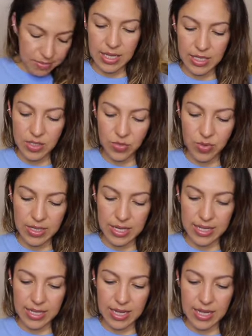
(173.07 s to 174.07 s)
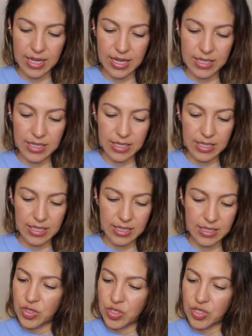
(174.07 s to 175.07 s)
Next one I got
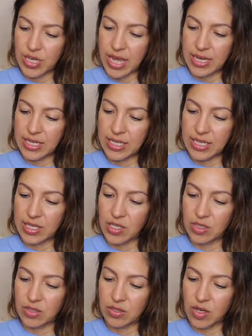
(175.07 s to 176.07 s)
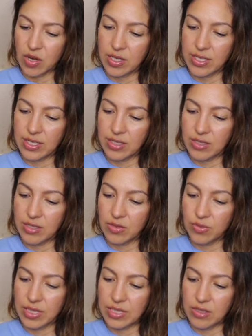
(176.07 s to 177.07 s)
is Shanny Darden
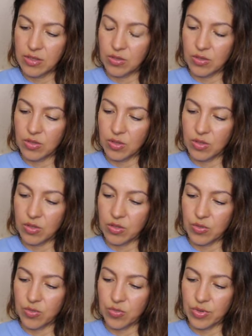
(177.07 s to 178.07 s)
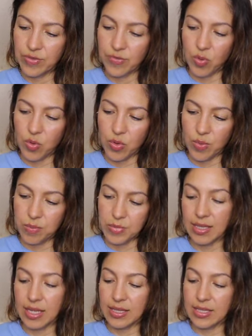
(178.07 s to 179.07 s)
Retinol Reform,
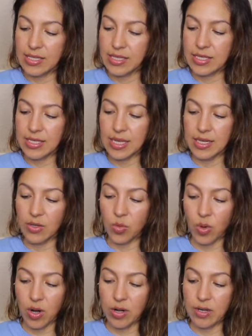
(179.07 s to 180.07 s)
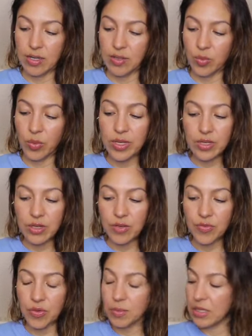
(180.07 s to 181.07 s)
and this is an award winner
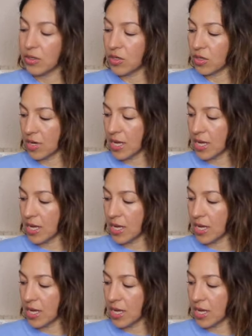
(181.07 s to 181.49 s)
from Allure,